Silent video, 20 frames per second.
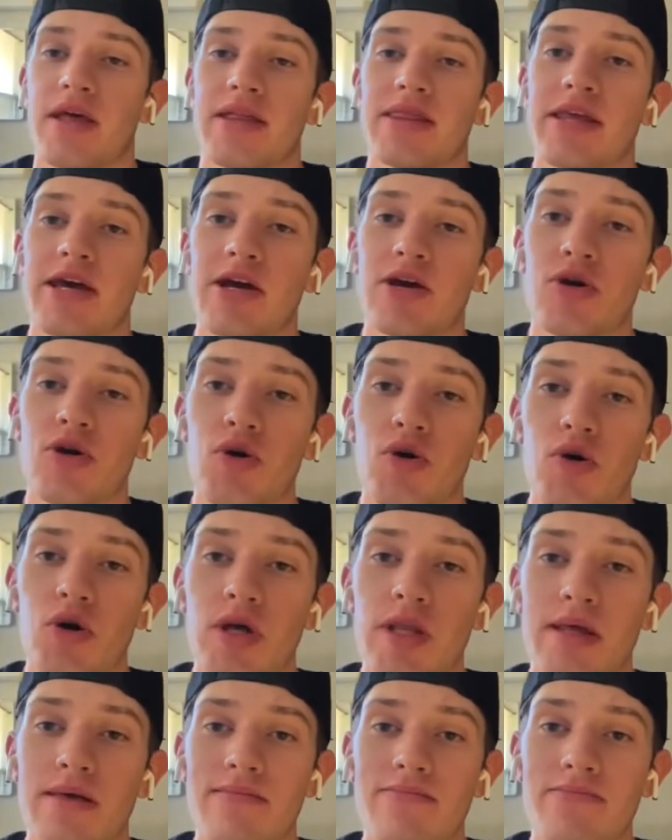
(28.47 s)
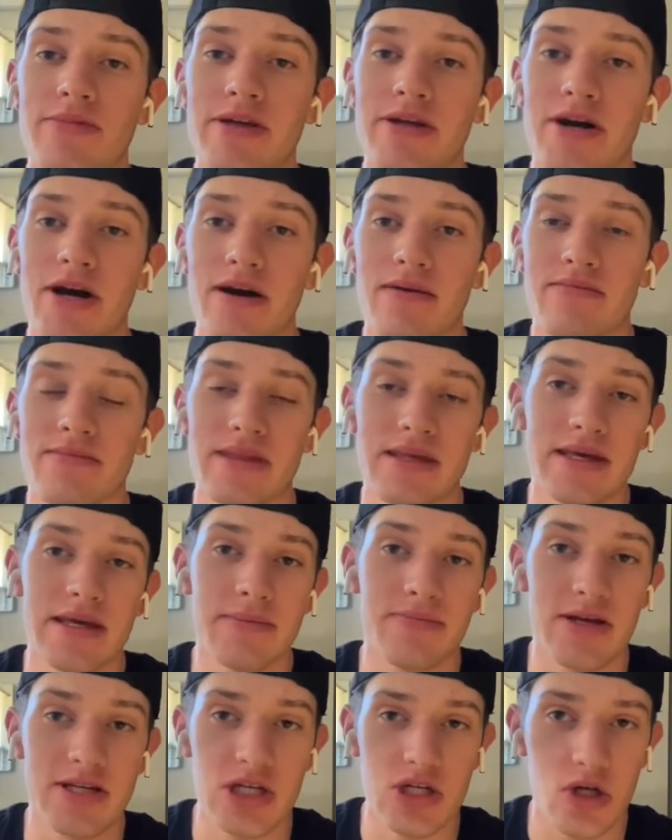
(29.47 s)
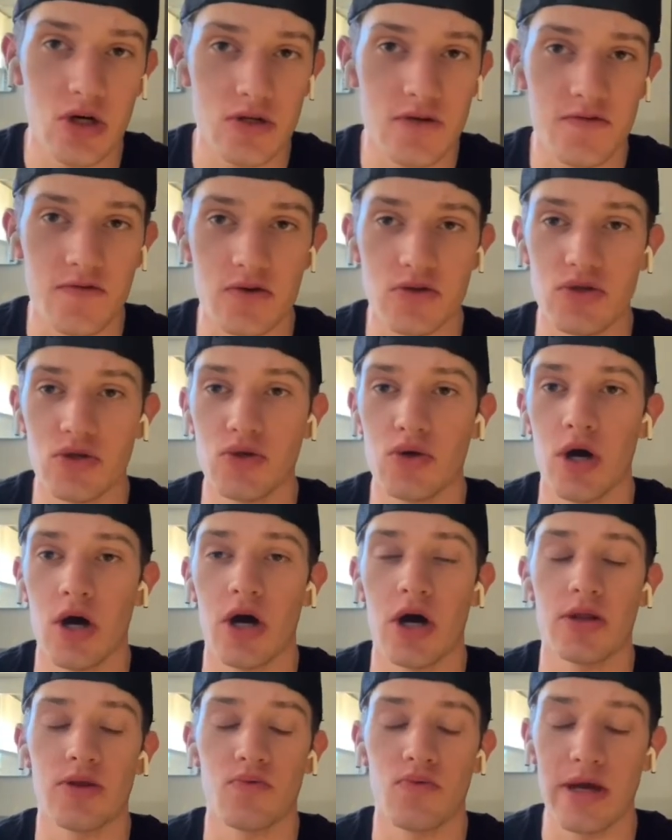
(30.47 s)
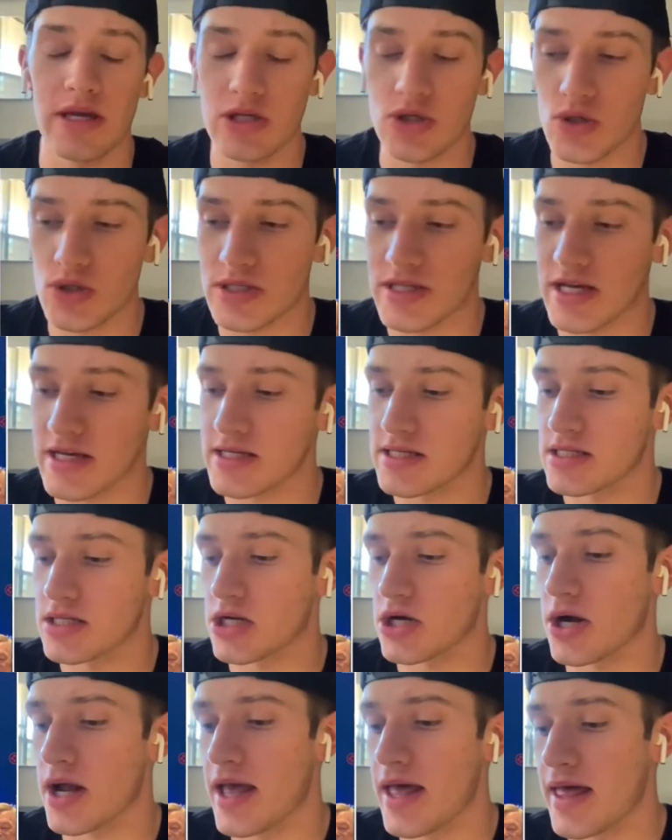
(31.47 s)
that could become the pitching coach for the Rangers next year